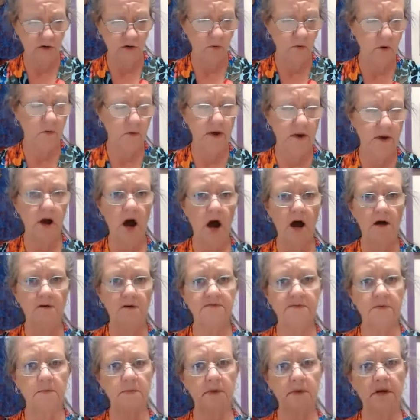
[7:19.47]
Well, we're all
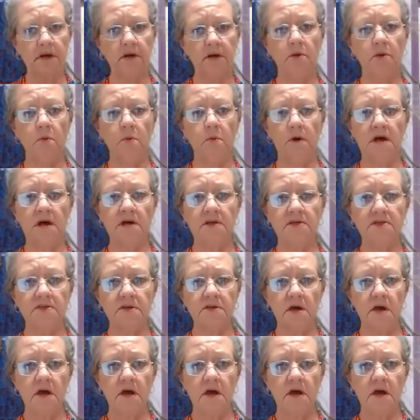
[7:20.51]
familiar with